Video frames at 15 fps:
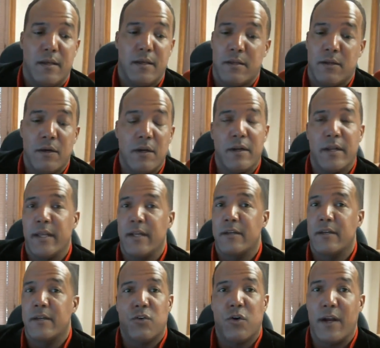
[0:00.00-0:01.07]
you're going to
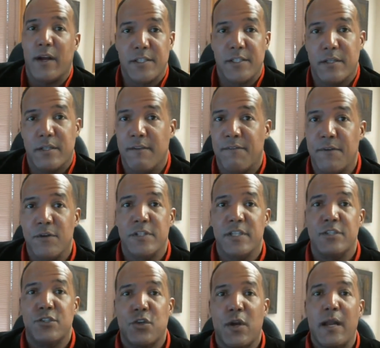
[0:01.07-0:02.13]
get crushed if you're
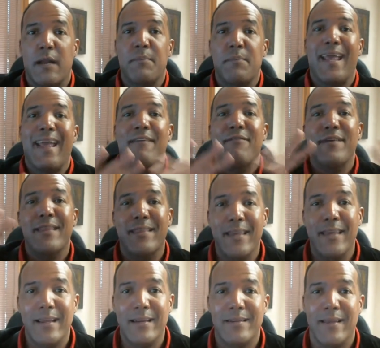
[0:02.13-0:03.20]
just trying to be
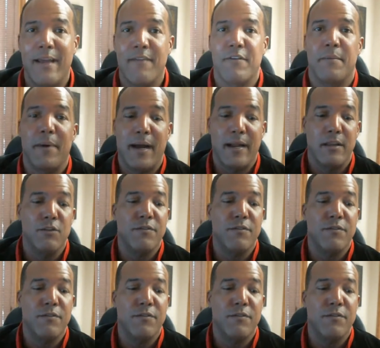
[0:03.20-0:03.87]
everything to everybody.